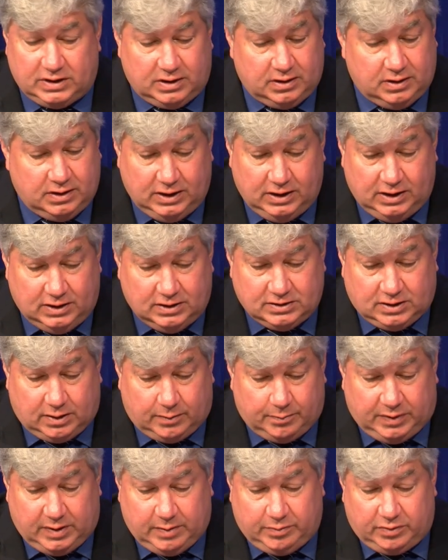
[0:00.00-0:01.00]
And
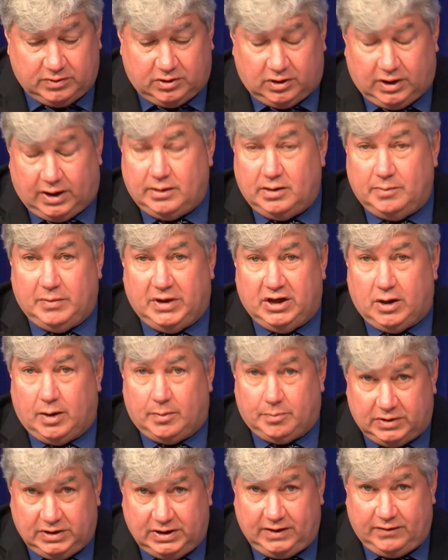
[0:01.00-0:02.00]
some people not, may
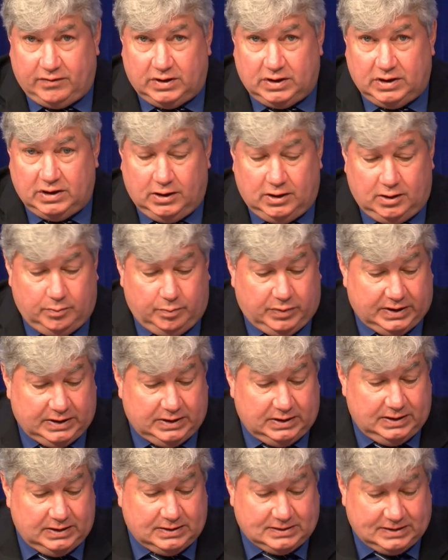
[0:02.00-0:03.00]
not believe it,
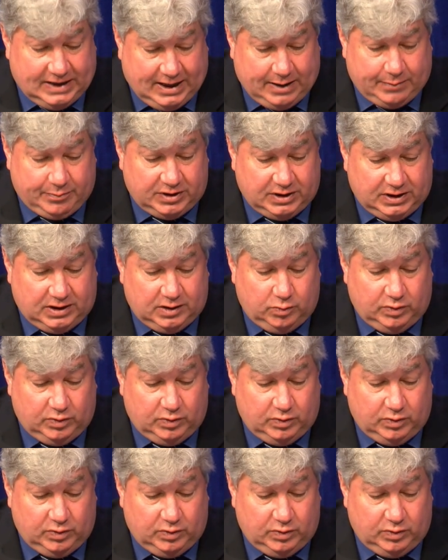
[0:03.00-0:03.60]
but it's happening.